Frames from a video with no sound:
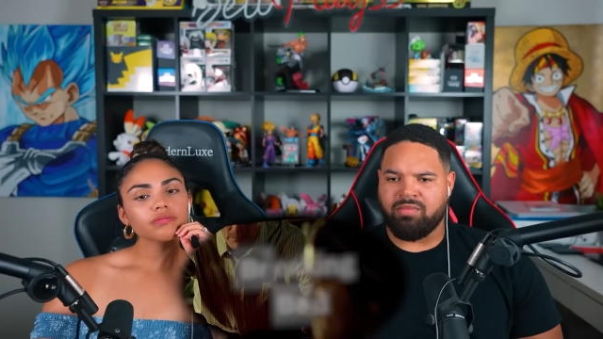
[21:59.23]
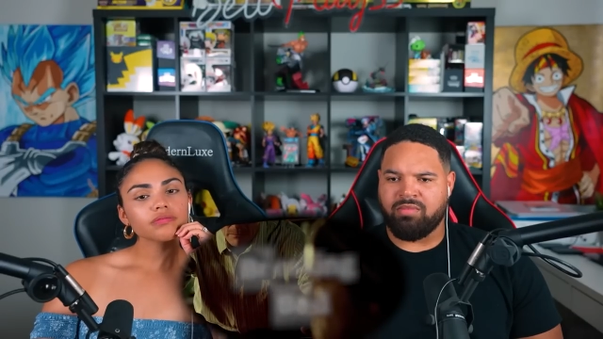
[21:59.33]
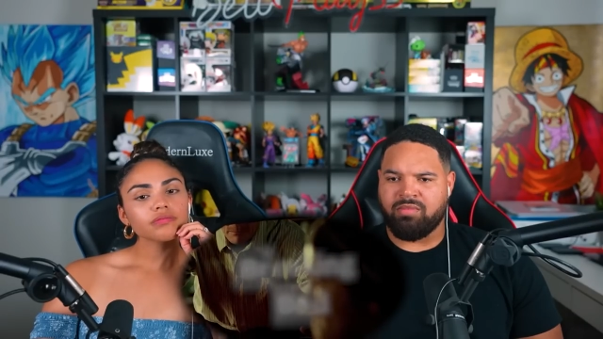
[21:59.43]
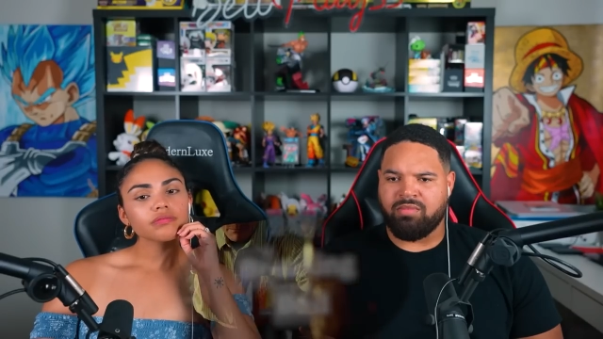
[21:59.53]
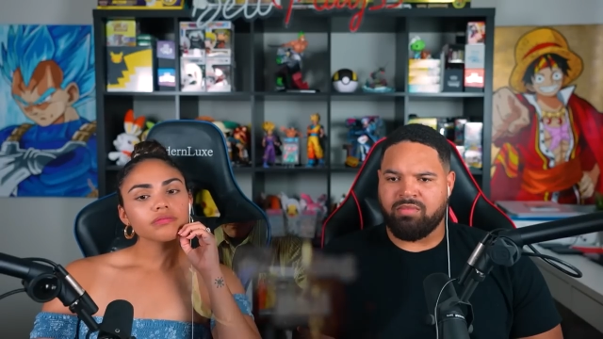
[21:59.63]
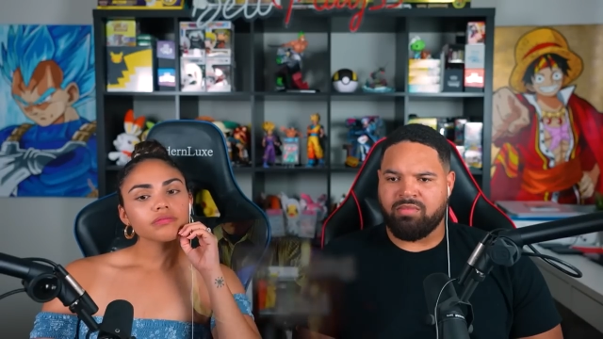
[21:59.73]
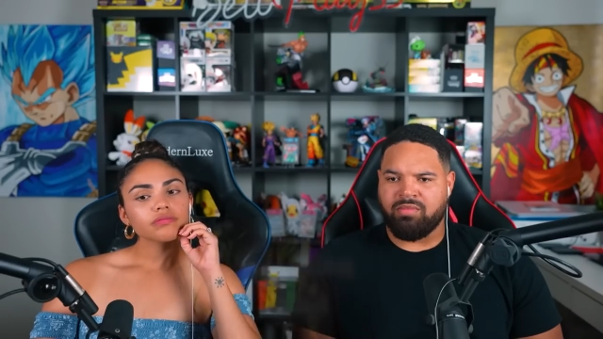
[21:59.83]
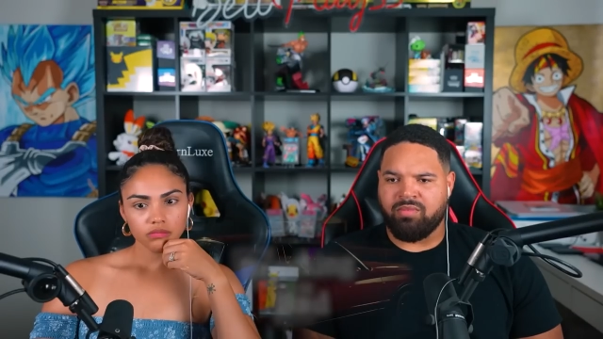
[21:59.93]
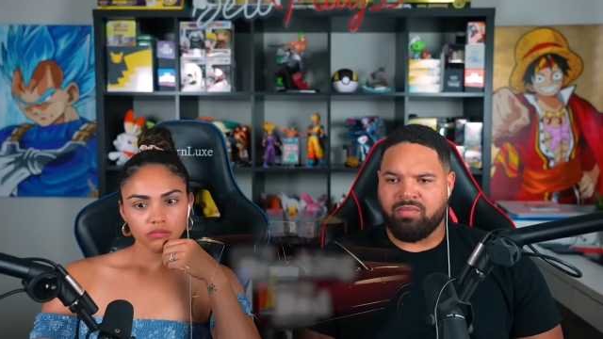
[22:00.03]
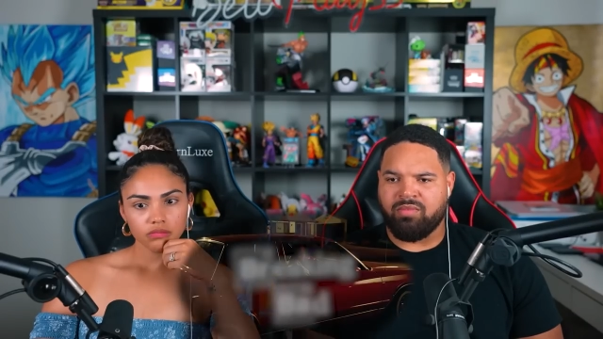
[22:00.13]

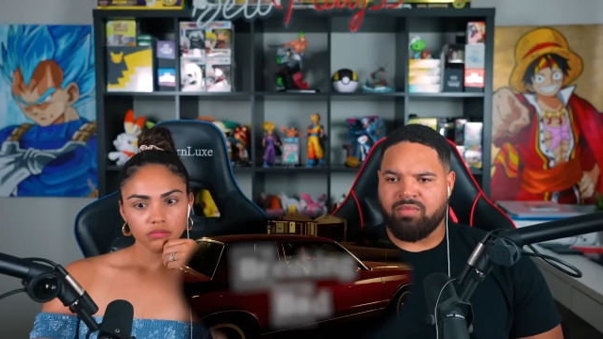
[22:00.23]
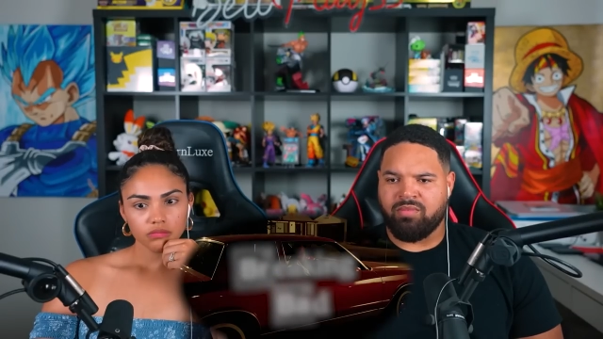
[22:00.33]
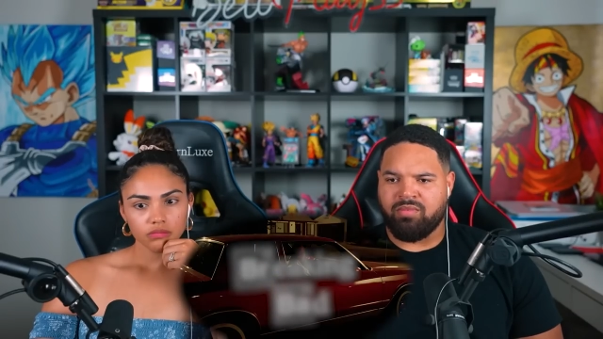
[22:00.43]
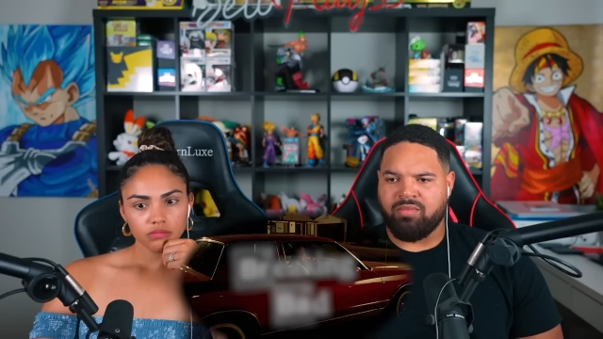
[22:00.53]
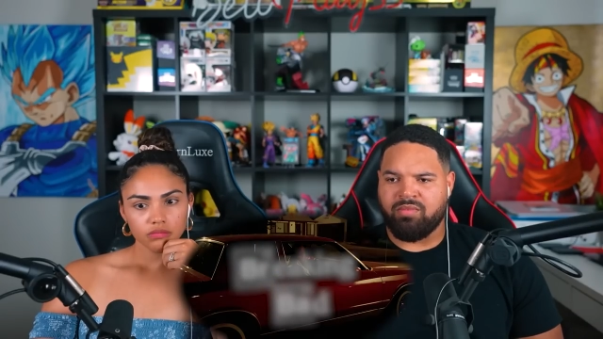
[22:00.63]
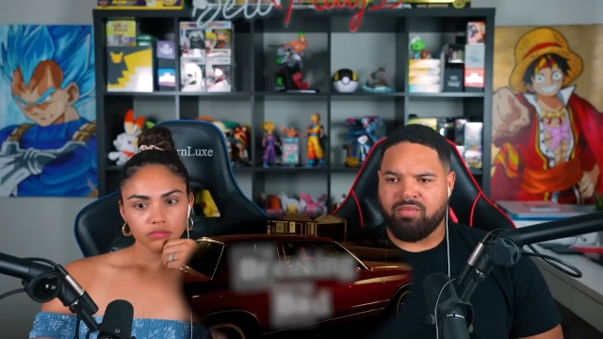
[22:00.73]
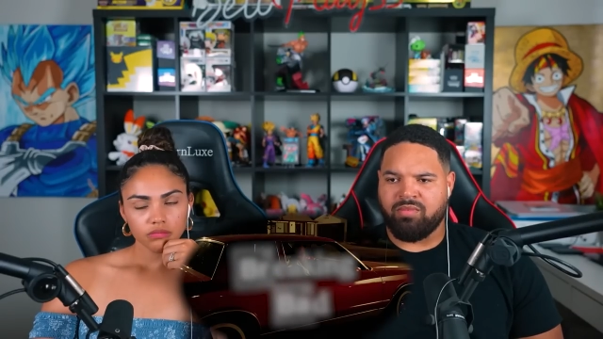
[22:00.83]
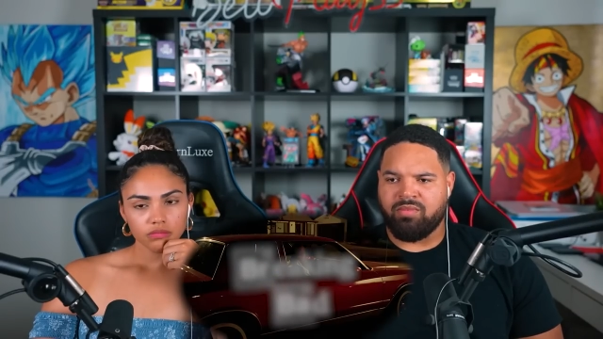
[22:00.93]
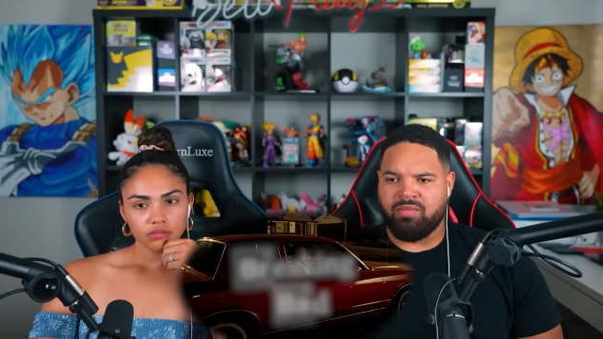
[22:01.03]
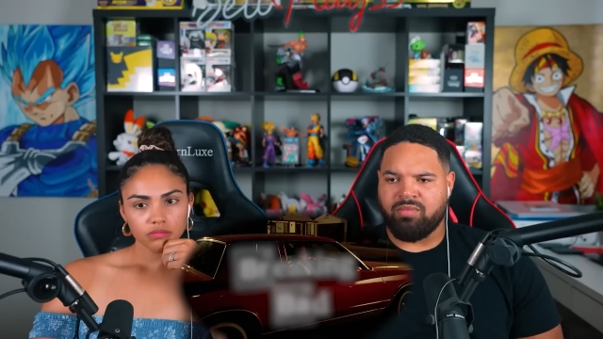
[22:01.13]

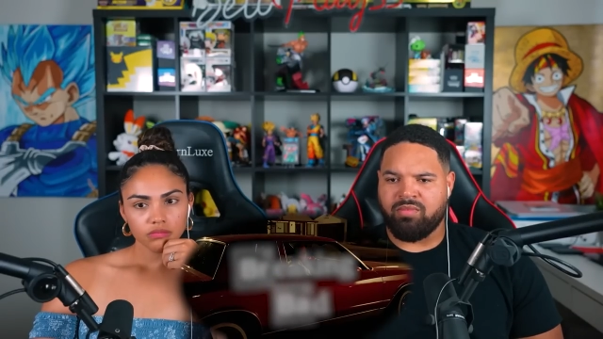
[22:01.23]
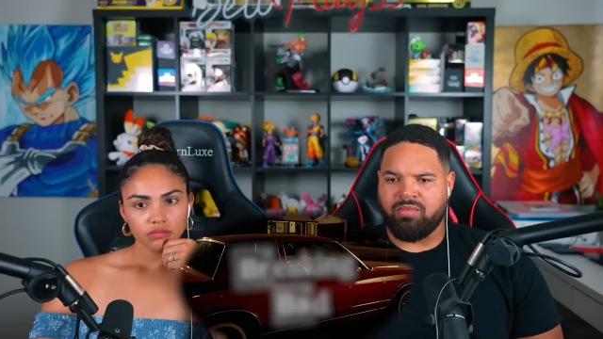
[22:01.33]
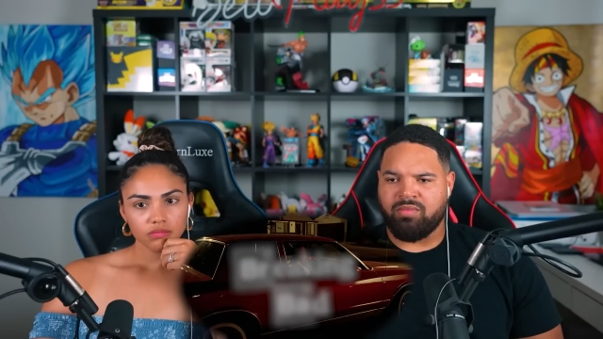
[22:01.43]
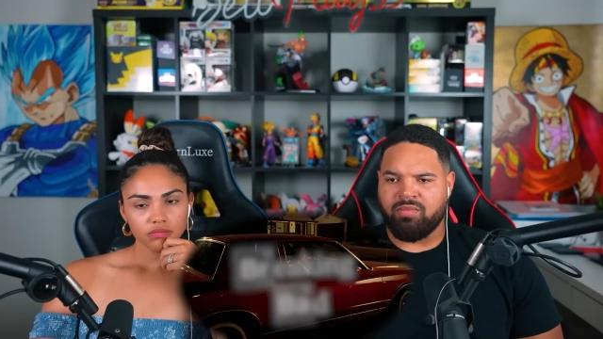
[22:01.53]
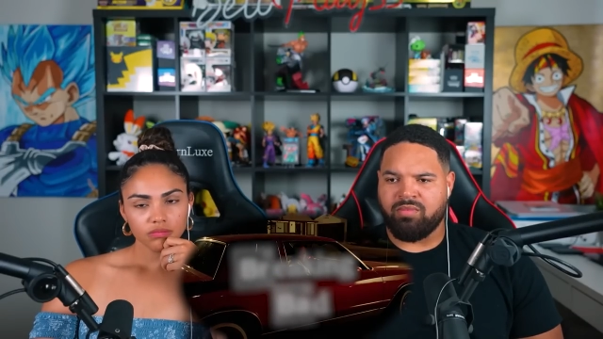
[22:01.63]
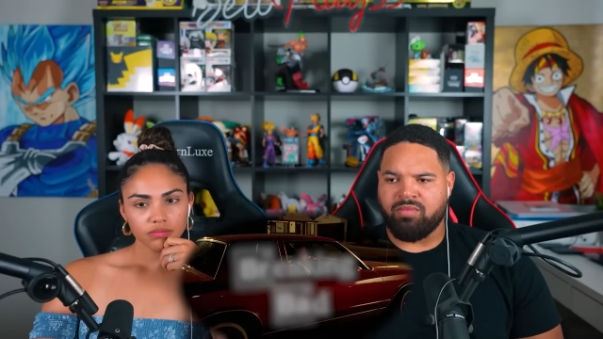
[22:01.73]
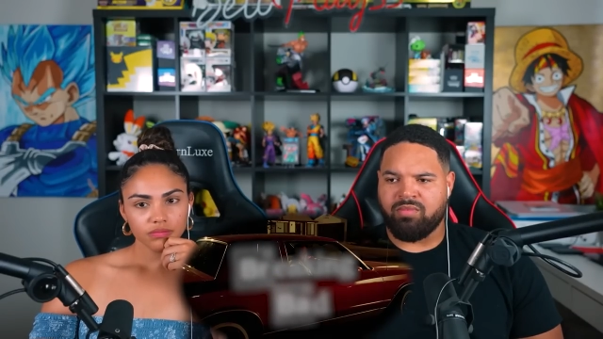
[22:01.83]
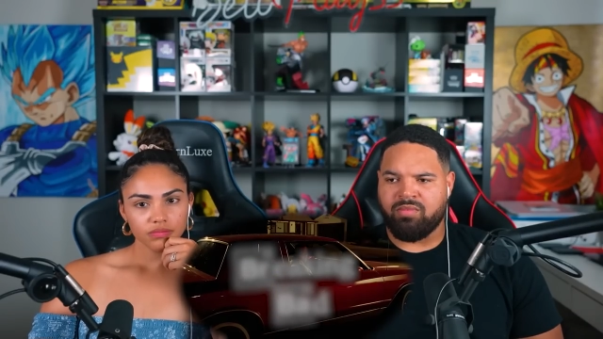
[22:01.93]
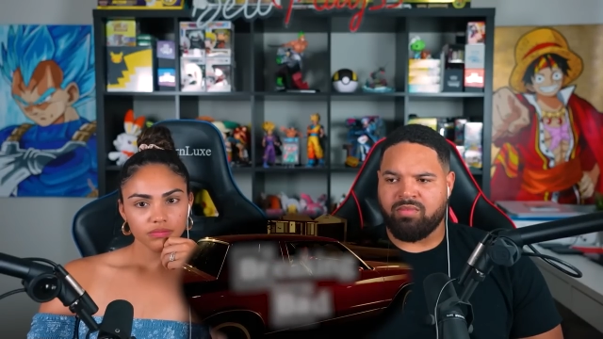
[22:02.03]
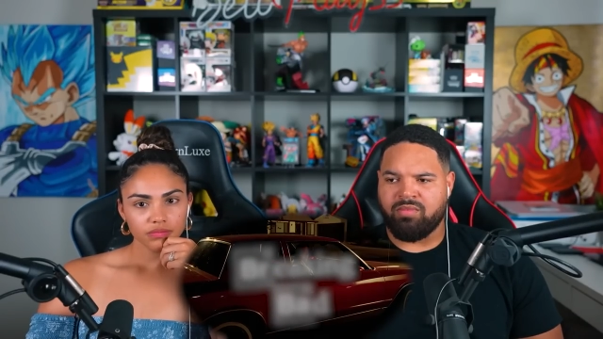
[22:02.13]

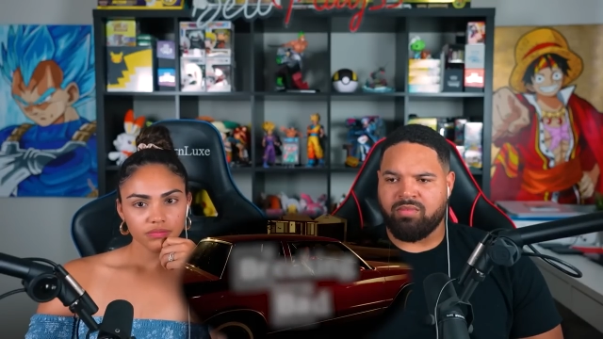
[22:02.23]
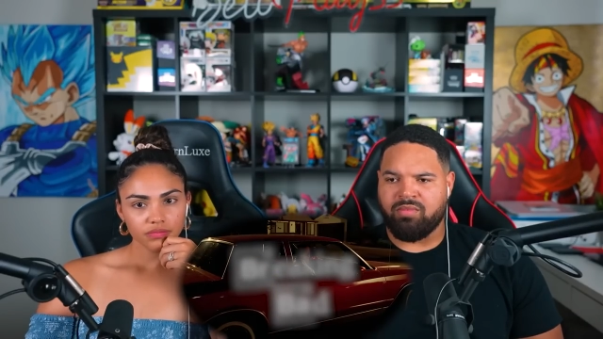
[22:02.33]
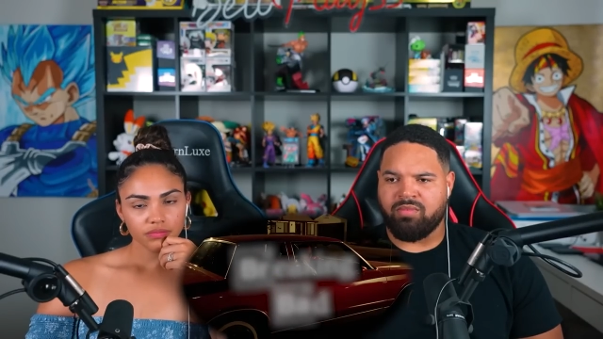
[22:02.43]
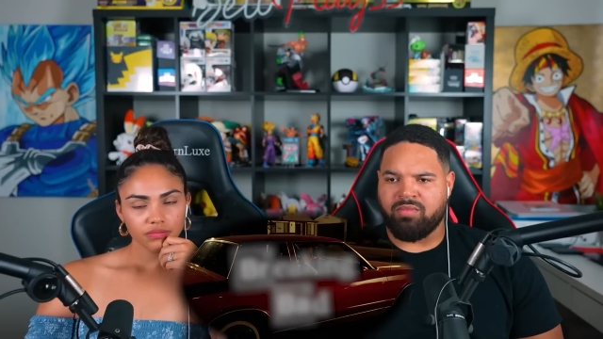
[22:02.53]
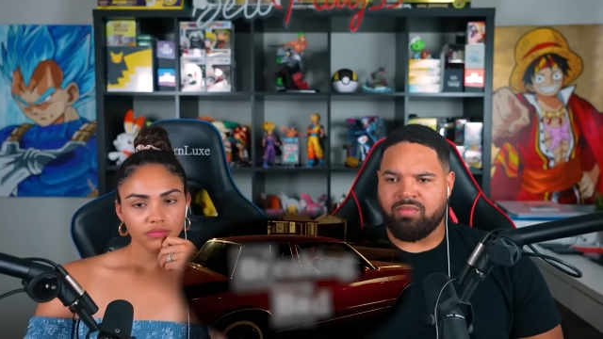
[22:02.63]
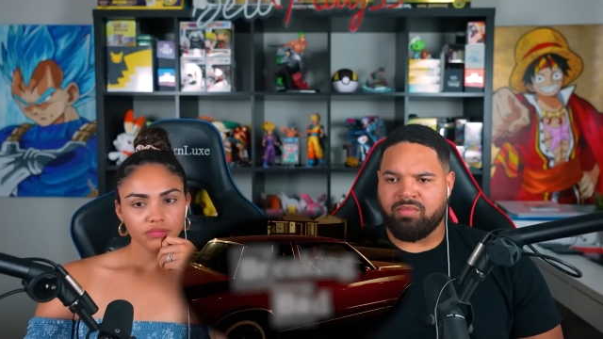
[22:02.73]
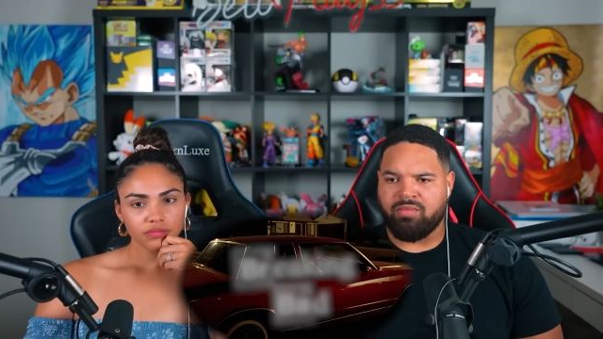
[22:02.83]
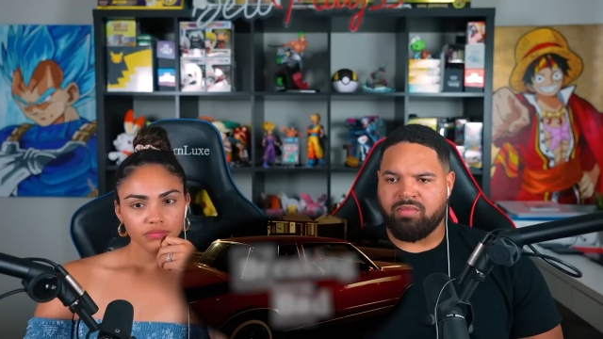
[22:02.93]
Nobody speaks.